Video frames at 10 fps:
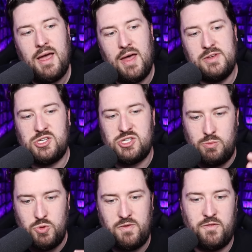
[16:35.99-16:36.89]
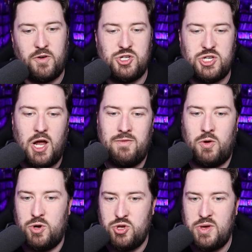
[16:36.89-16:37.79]
and this is the movie version of
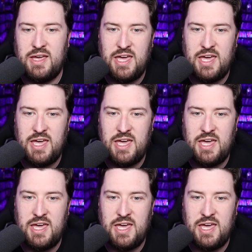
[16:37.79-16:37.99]
it where you get